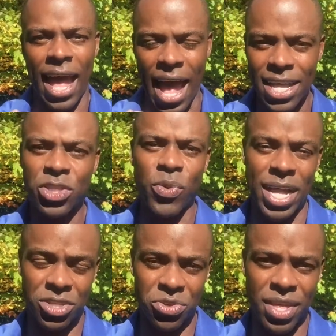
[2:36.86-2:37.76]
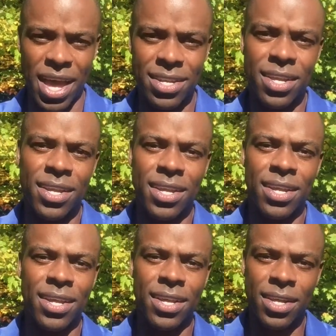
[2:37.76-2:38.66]
As you answer that,
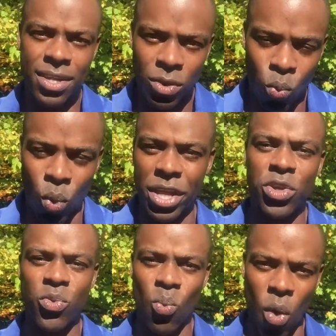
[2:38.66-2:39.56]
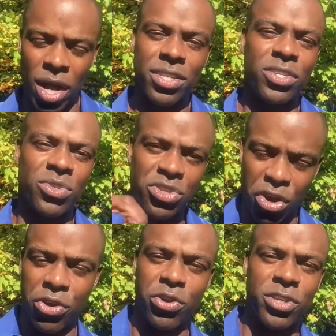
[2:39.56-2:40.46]
what you want to
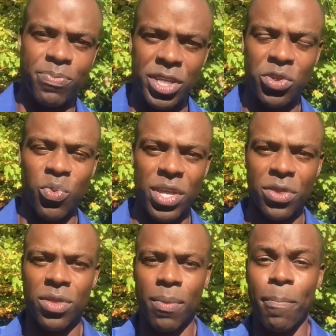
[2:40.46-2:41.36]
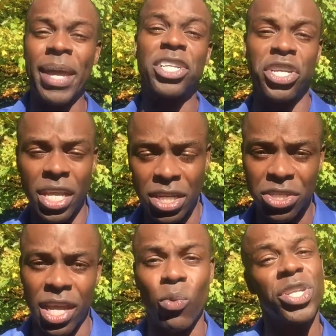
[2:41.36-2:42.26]
start your speech with may
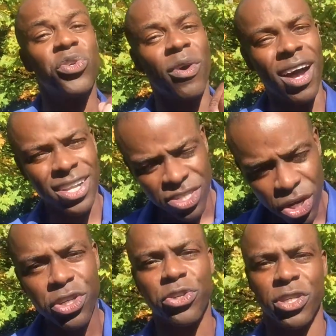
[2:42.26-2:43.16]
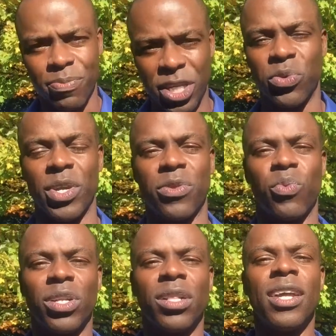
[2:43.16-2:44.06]
change, and what you start your speech with
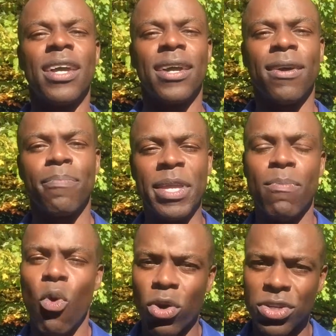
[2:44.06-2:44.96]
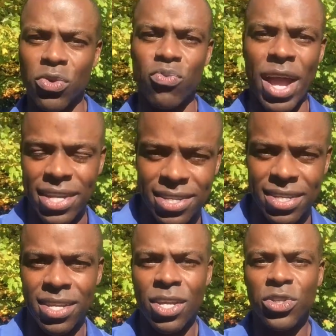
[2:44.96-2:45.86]
will be more
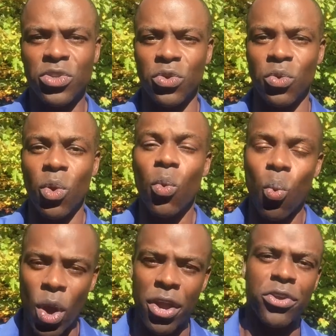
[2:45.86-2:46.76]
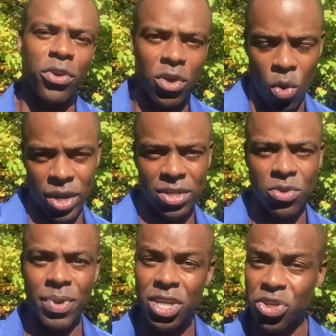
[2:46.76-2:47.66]
directed to where you're going.
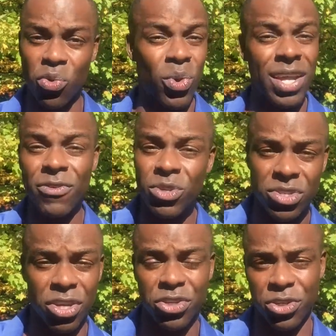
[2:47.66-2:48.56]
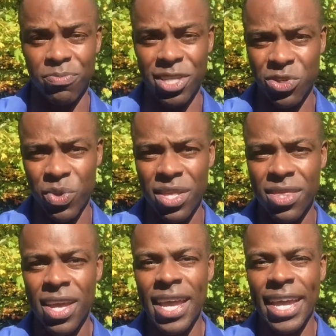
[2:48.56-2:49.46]
So make sure whatever you start your speech with,
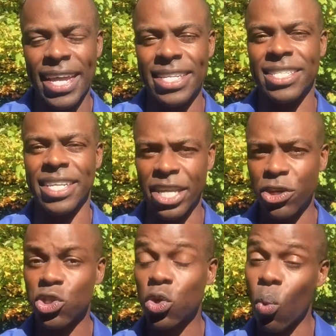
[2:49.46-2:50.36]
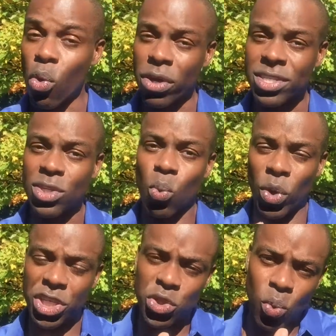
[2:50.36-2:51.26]
it's geared towards
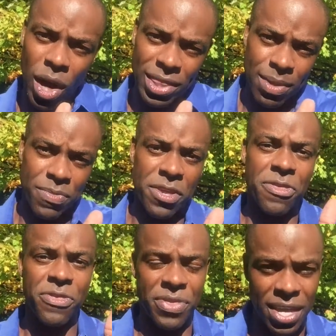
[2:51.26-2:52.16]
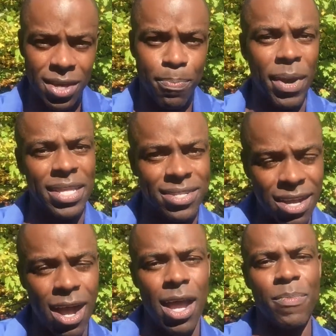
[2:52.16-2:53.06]
what you want them to think by the
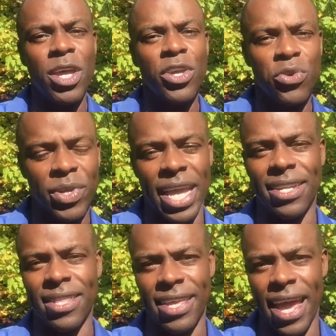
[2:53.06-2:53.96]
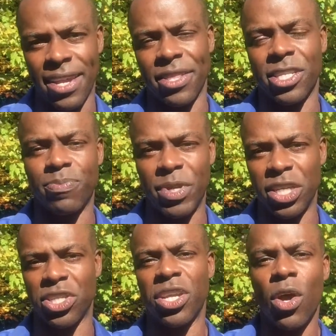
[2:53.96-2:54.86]
time you get to the end of the
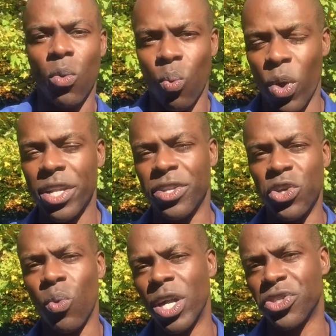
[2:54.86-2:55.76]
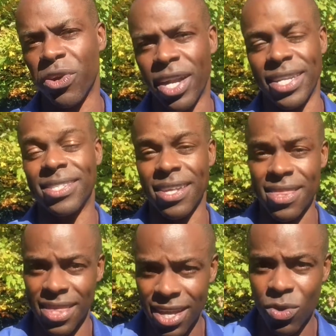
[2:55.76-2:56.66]
speech. What do you want your audience to
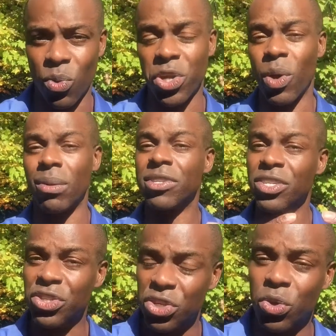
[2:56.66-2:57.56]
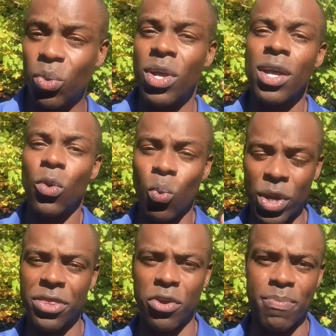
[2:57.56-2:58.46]
think? What do you want them to do
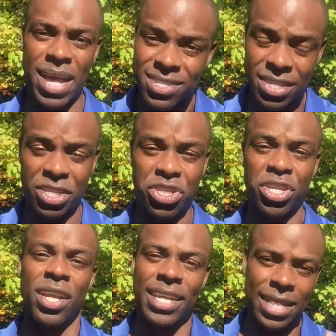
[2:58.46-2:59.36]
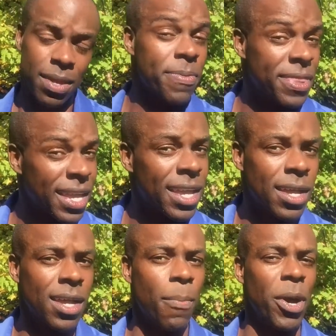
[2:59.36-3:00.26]
with your message? Get them
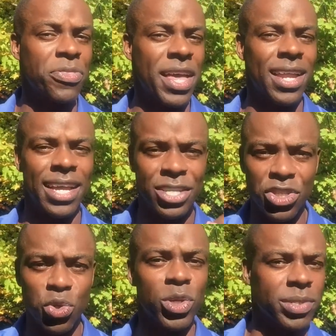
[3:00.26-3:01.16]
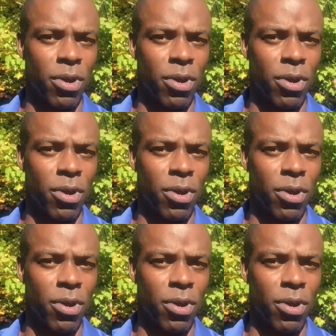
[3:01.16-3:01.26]
thinking about that as soon as